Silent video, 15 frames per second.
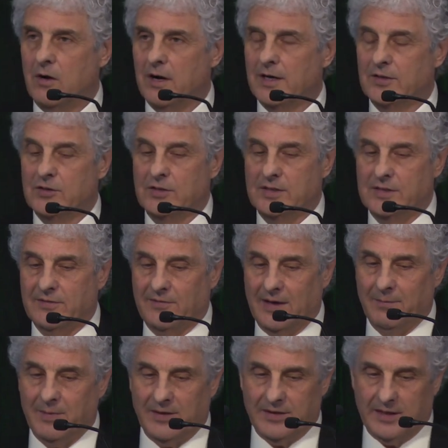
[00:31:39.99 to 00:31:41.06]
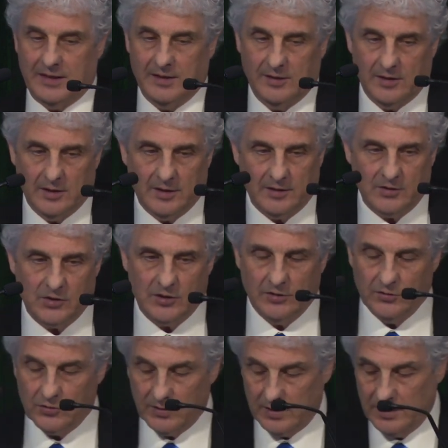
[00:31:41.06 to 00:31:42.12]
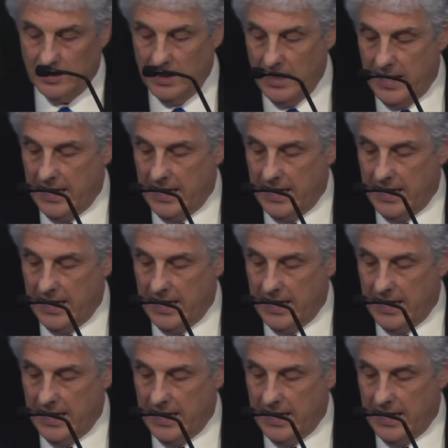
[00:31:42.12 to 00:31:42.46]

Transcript: origins of empathy in young children.